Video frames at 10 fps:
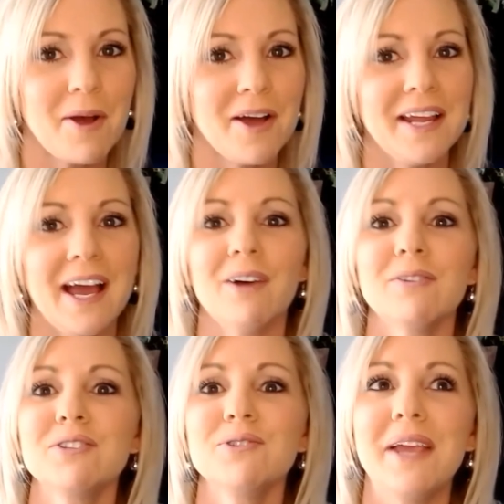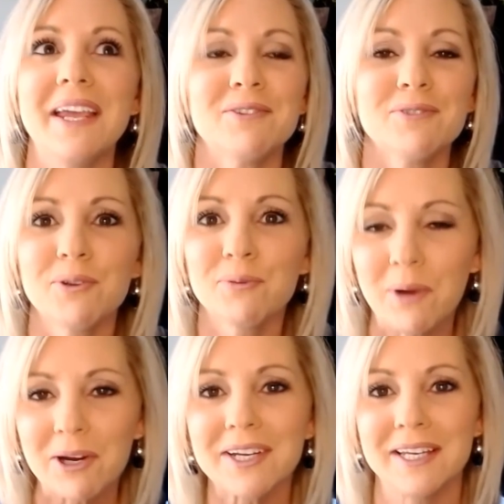on how to handle your
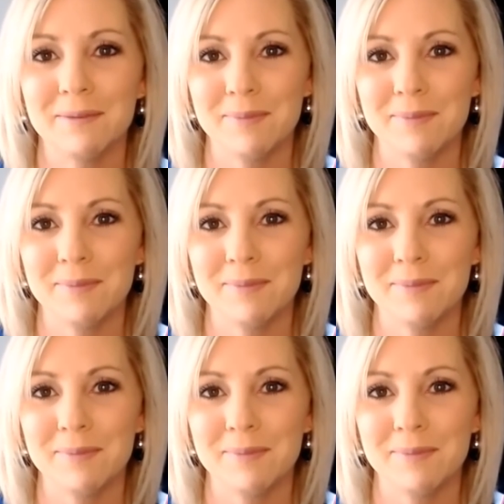marketing